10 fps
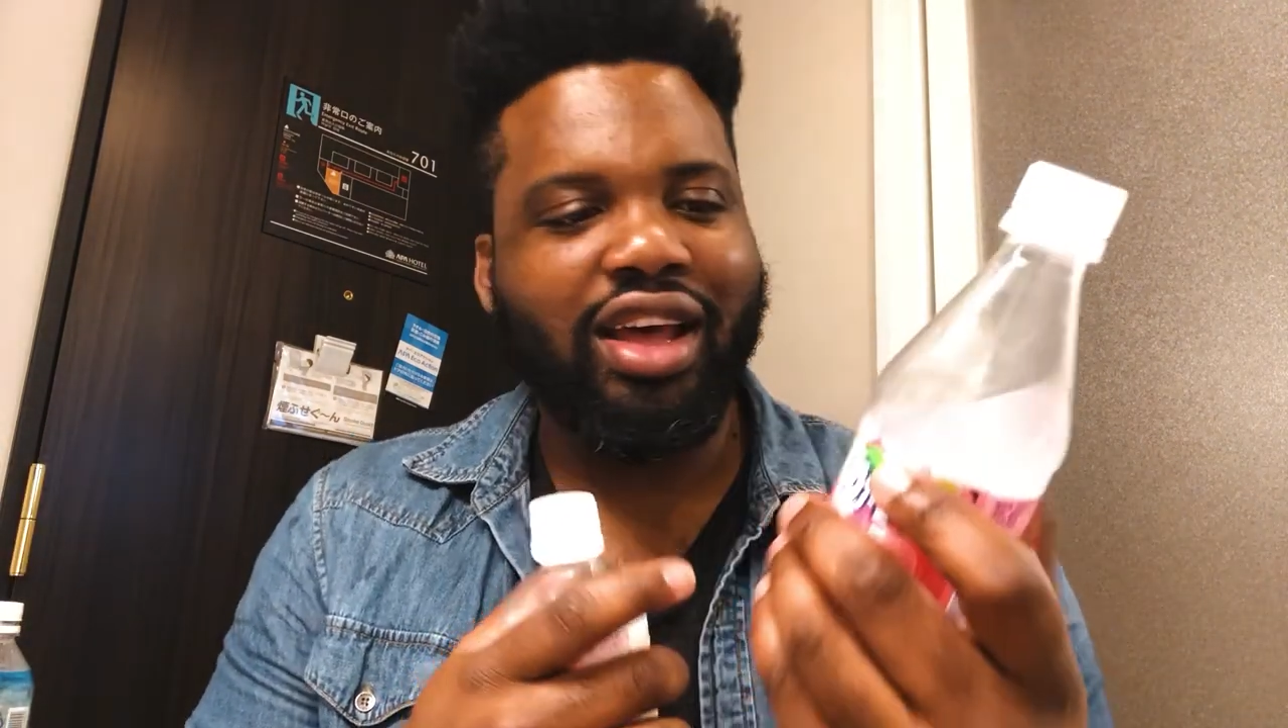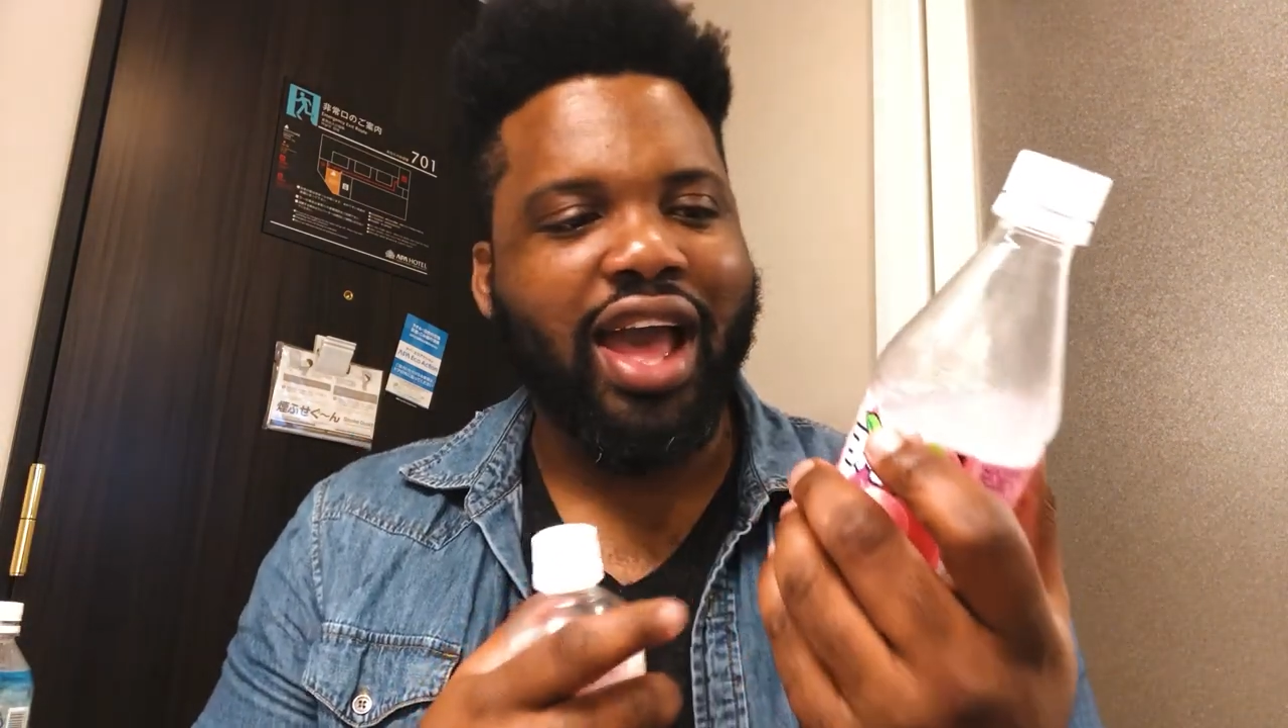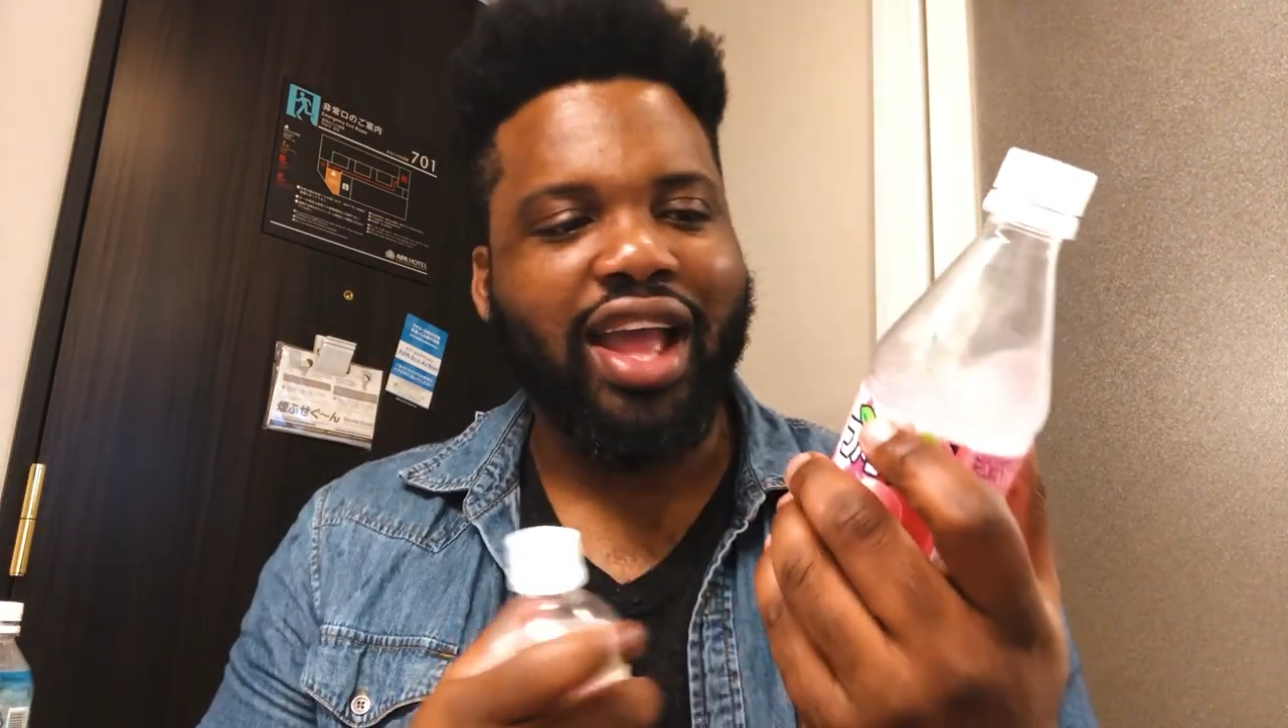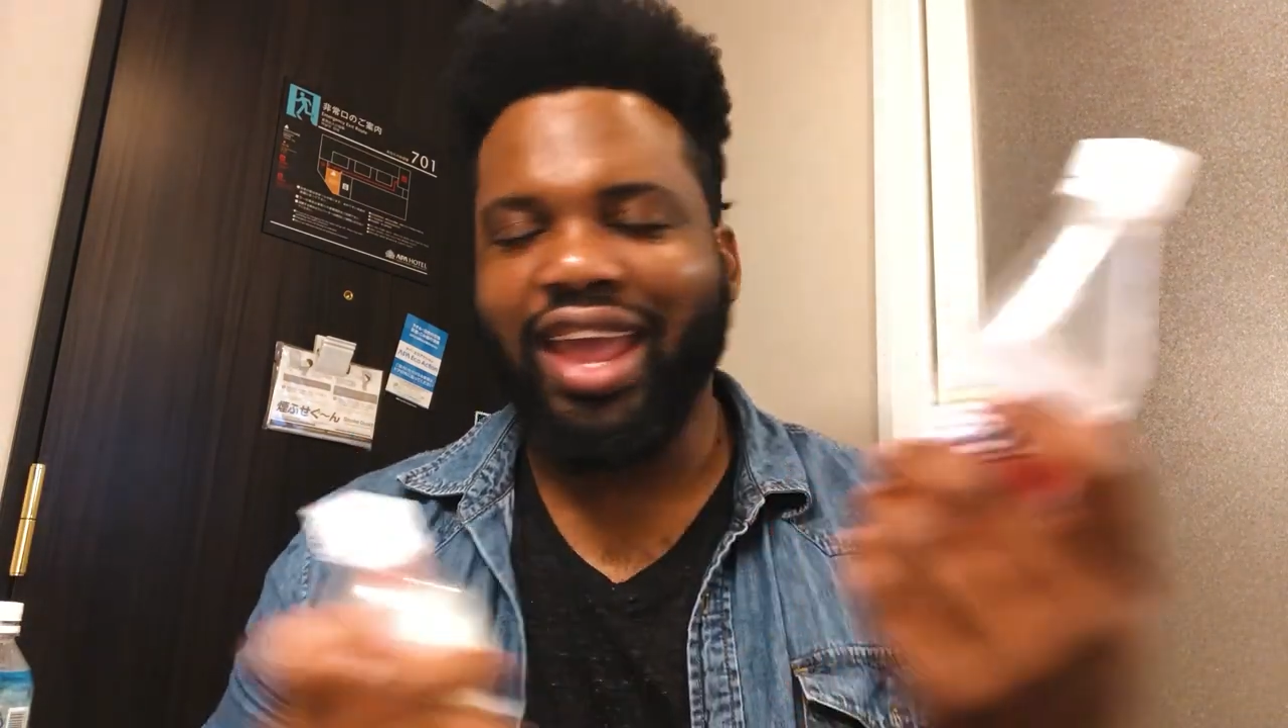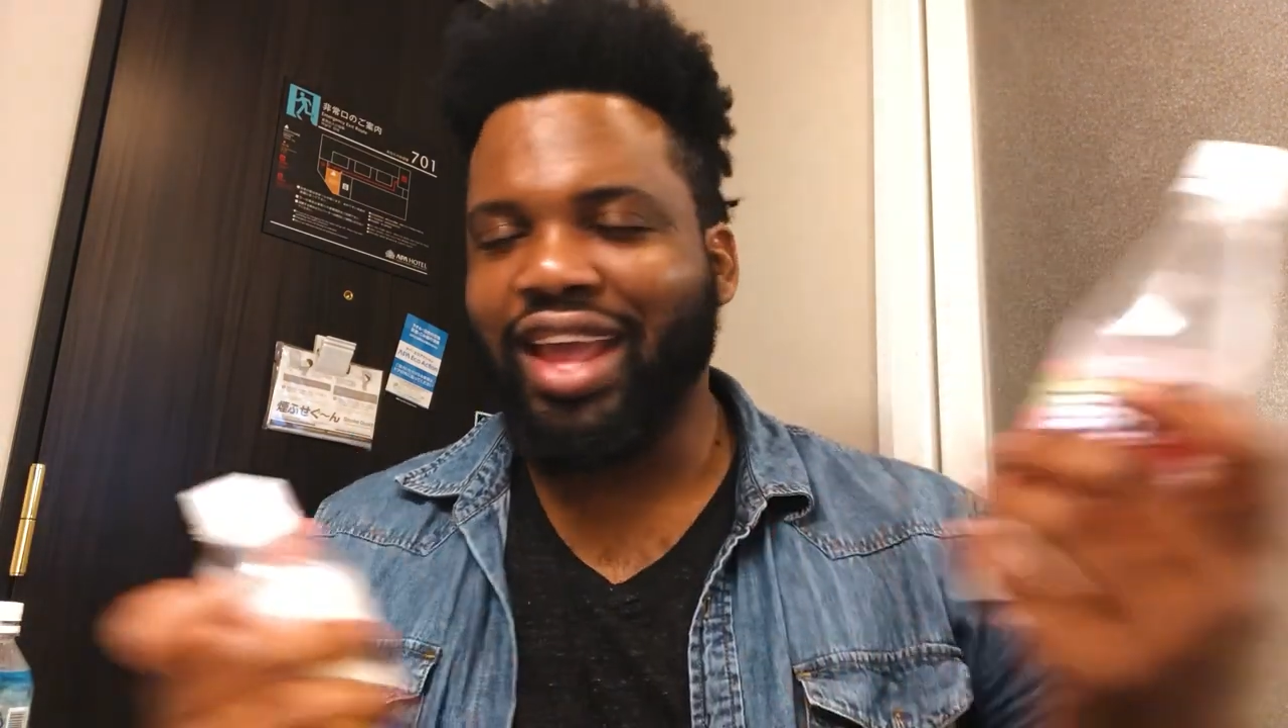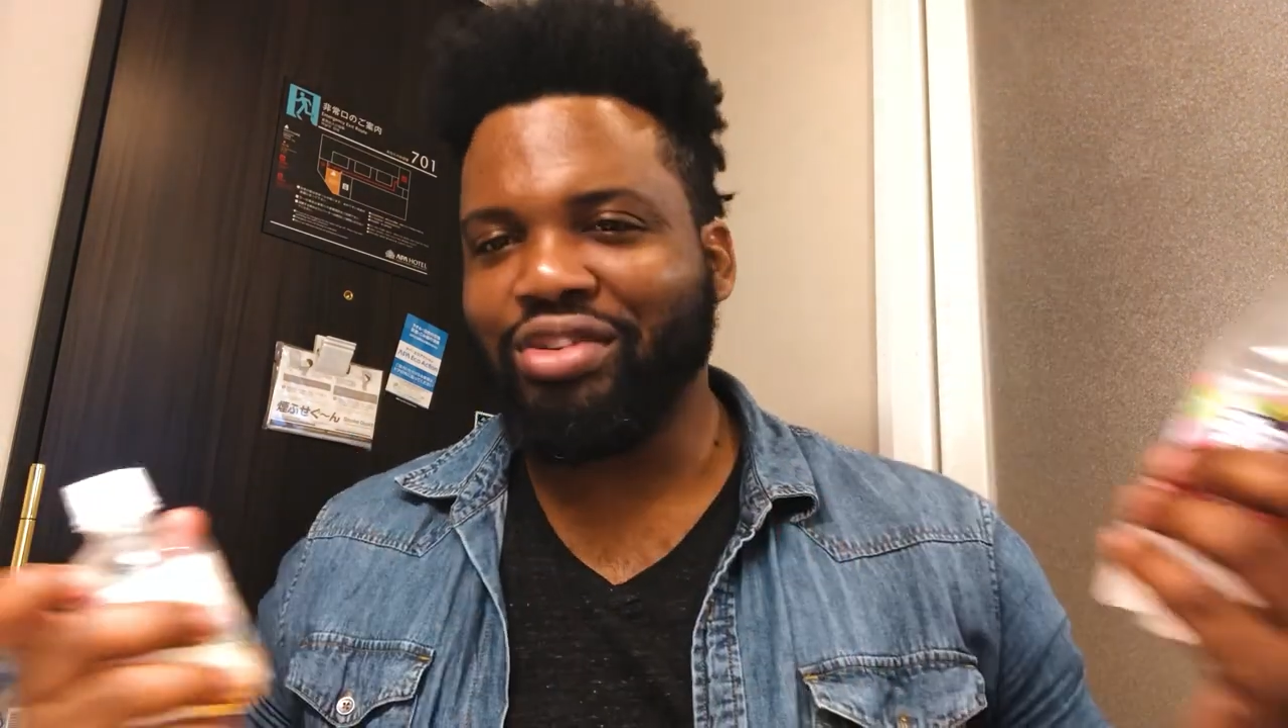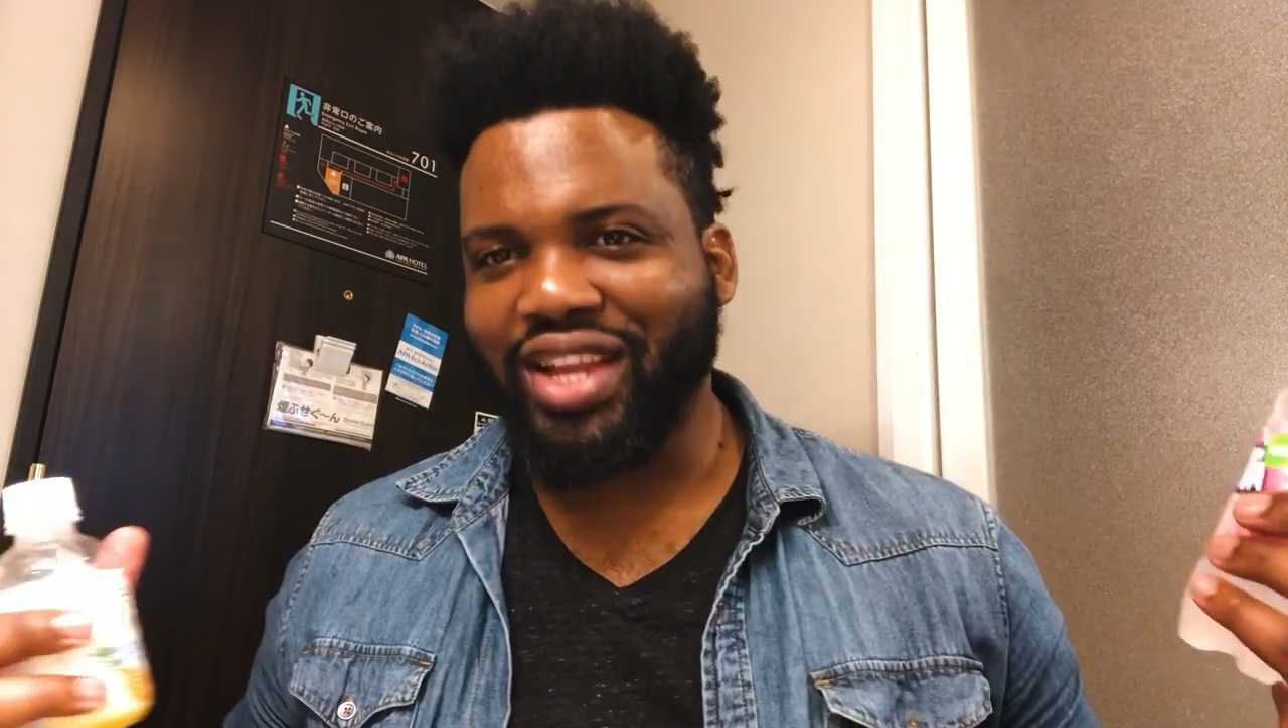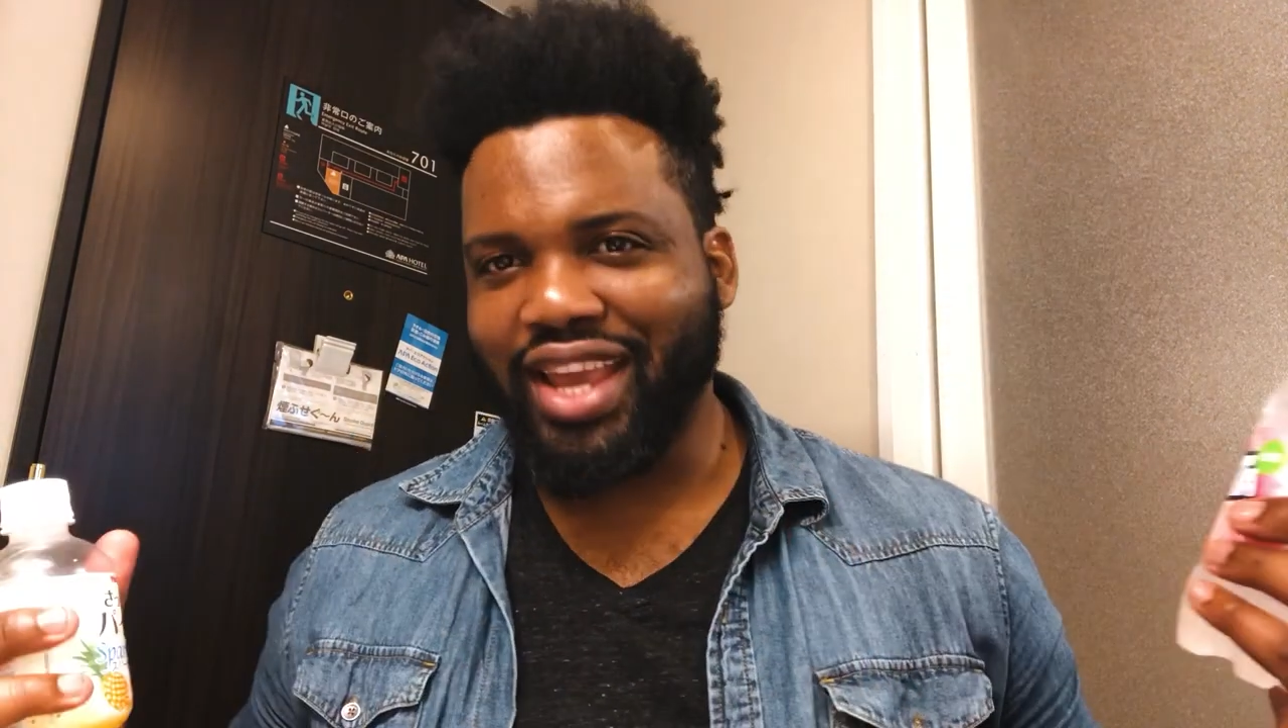Uh, I can't